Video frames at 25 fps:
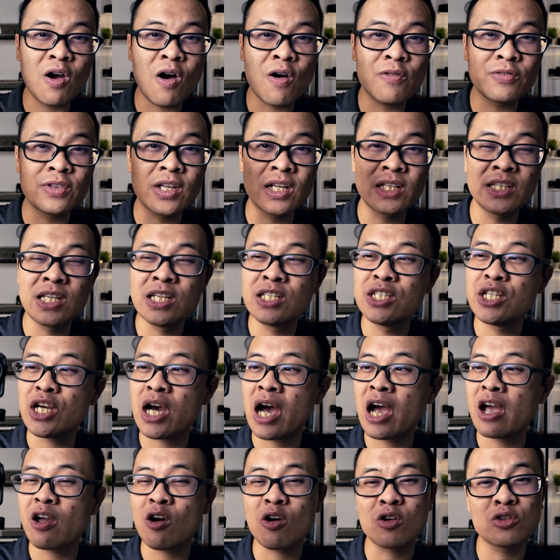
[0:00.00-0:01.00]
of the
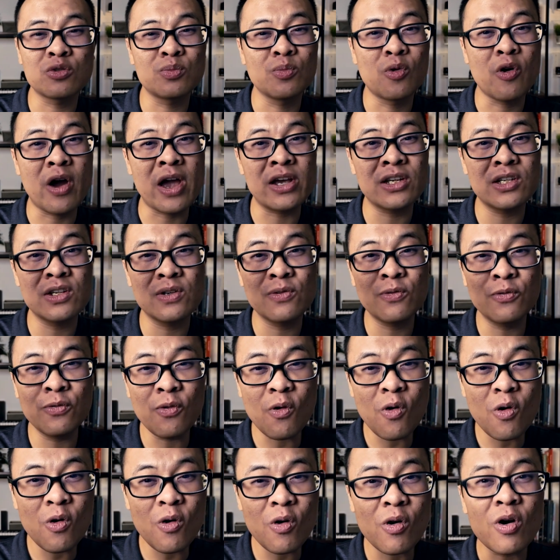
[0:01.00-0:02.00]
DJI Osmo Action
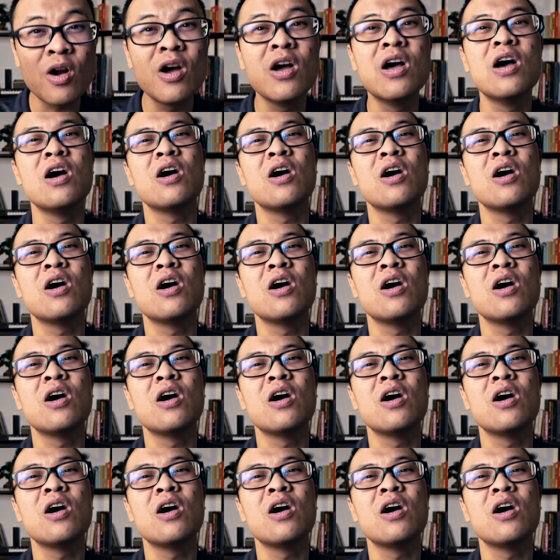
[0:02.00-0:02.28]
4